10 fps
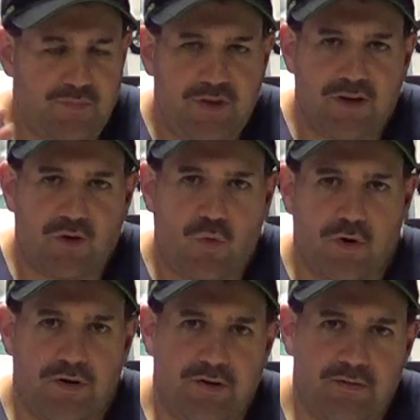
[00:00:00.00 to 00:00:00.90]
to be a
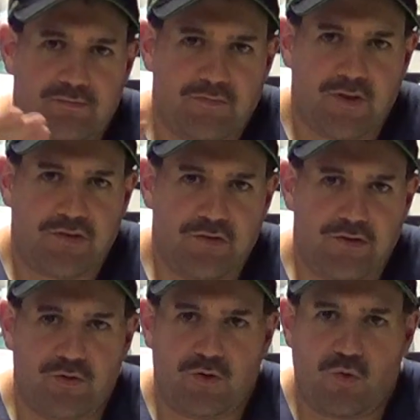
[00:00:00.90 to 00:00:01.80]

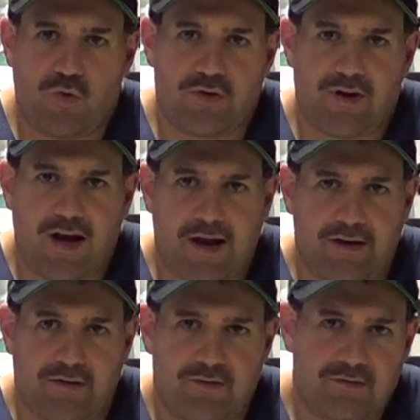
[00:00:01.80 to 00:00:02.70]
third to a quarter
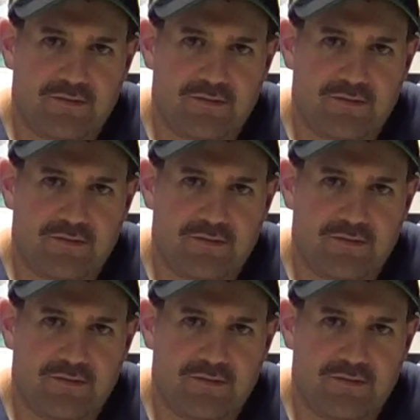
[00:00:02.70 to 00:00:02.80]
higher,